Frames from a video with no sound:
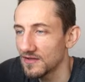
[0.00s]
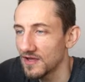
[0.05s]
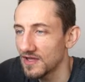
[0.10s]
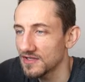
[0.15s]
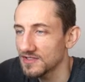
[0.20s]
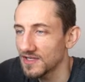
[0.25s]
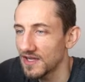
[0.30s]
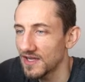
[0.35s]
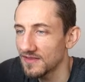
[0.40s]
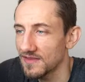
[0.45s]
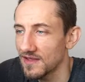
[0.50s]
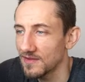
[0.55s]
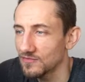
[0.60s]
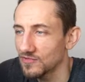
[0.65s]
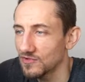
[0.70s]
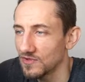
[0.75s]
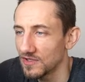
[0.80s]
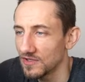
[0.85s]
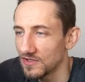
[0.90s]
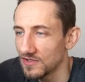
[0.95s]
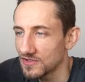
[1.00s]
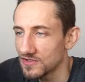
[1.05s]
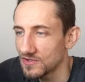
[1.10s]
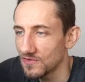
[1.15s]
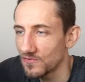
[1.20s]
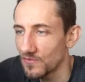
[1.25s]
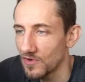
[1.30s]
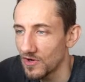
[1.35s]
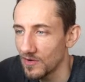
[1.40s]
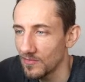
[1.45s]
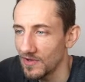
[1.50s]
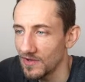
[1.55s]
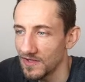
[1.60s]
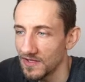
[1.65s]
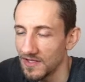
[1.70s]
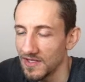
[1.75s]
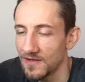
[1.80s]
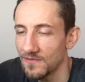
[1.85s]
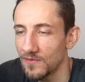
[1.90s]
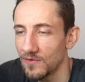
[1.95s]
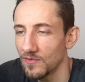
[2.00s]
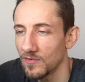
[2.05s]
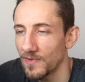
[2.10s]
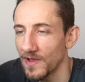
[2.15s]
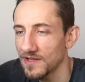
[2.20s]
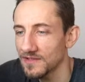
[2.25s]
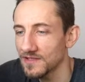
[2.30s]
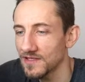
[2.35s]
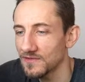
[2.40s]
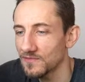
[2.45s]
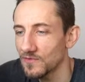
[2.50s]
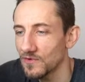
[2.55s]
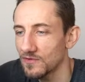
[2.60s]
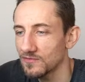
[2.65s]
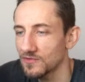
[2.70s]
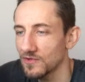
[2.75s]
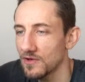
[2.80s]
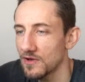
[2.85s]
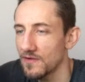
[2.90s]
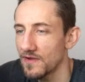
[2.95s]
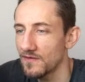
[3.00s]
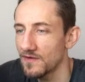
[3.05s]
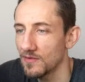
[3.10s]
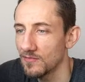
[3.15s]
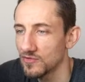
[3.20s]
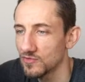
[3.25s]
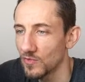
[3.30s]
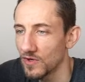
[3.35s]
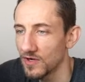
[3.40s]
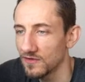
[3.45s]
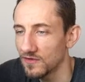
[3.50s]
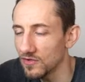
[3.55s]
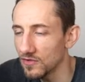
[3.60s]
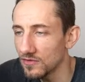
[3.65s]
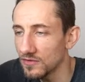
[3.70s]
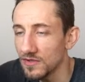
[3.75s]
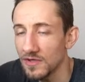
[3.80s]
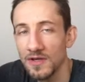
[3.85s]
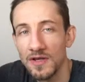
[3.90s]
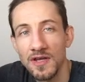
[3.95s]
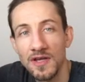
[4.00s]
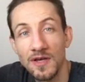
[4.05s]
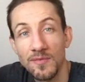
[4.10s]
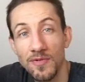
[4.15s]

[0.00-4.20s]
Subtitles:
conjugate them to the conditional form and the informal past tense form. So here we have numbers 1 and 2.